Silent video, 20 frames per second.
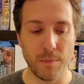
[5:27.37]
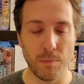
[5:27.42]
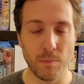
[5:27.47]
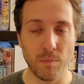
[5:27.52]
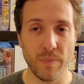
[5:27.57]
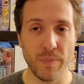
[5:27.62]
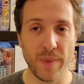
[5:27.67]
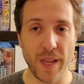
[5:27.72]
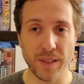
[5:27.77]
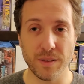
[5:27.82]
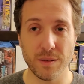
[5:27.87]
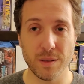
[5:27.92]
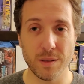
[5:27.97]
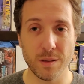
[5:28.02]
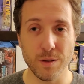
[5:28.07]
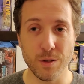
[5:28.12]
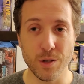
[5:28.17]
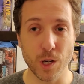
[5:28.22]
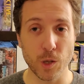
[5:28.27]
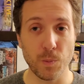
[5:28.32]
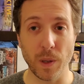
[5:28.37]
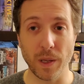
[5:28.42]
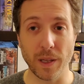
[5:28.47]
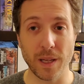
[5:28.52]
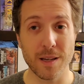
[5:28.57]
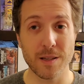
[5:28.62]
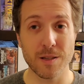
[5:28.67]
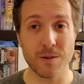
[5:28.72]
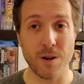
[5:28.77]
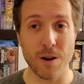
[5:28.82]
That's just been
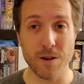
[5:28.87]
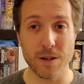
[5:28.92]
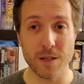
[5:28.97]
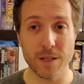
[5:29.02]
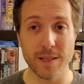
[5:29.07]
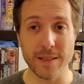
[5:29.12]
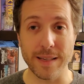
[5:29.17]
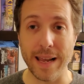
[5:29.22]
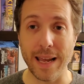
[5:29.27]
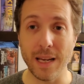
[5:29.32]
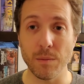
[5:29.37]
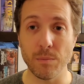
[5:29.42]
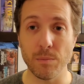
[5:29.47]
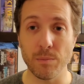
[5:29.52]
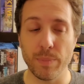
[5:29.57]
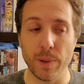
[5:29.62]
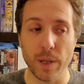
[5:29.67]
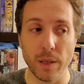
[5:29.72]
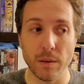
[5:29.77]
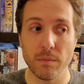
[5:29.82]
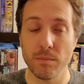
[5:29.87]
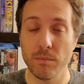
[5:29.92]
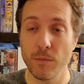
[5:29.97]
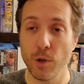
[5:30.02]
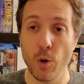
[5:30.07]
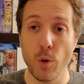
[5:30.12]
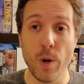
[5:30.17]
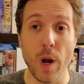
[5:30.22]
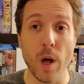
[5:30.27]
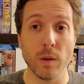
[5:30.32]
Kickstarter to date, but
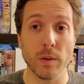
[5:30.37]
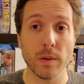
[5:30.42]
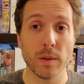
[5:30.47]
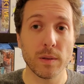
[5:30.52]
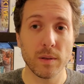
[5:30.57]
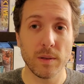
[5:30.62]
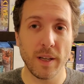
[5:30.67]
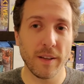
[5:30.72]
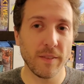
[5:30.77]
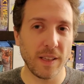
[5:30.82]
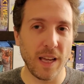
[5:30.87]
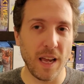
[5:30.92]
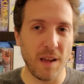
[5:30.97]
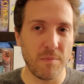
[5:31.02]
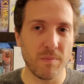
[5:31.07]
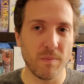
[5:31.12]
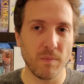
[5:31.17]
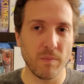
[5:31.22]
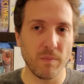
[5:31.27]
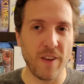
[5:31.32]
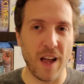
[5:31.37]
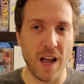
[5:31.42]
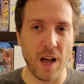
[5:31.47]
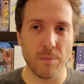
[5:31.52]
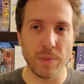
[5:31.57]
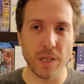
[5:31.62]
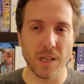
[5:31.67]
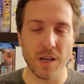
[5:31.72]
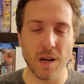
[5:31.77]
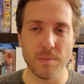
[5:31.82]
who knows? If GameFound
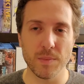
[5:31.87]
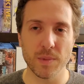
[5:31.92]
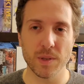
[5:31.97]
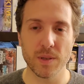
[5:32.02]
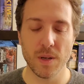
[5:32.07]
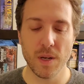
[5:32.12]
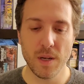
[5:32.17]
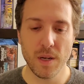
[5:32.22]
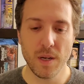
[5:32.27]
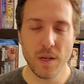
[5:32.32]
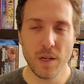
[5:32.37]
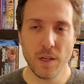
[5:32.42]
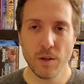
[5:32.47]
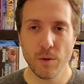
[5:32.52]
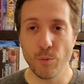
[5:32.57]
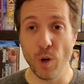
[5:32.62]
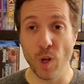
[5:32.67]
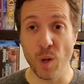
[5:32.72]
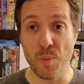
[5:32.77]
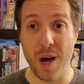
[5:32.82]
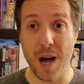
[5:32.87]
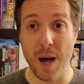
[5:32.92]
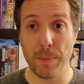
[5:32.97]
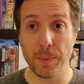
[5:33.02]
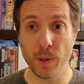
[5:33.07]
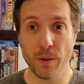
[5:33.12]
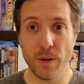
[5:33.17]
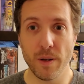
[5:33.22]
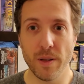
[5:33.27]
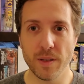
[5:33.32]
becomes really
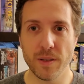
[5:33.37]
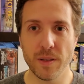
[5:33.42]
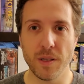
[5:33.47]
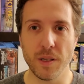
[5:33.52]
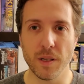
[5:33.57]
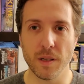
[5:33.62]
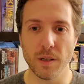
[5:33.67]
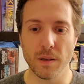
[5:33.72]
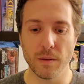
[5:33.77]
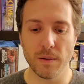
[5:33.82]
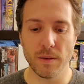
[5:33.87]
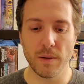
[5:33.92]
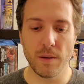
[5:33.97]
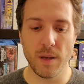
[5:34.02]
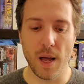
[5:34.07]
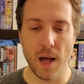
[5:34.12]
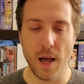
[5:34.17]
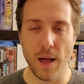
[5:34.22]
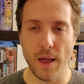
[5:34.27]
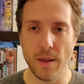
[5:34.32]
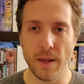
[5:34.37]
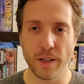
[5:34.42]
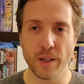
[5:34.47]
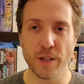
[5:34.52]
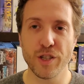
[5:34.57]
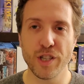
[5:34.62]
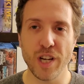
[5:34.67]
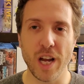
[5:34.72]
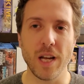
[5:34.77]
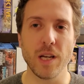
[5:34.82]
popular this year, it could
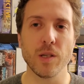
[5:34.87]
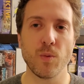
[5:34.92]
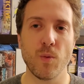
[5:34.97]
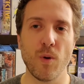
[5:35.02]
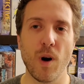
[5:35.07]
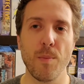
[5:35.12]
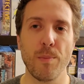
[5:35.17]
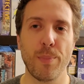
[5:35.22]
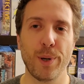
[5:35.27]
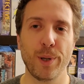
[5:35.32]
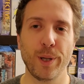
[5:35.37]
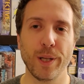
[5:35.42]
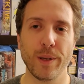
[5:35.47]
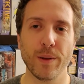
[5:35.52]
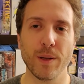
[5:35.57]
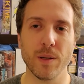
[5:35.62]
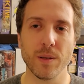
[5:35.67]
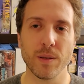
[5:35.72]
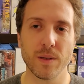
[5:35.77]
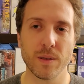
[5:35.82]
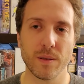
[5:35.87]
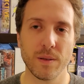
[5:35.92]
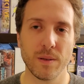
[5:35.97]
change where I'm pulling those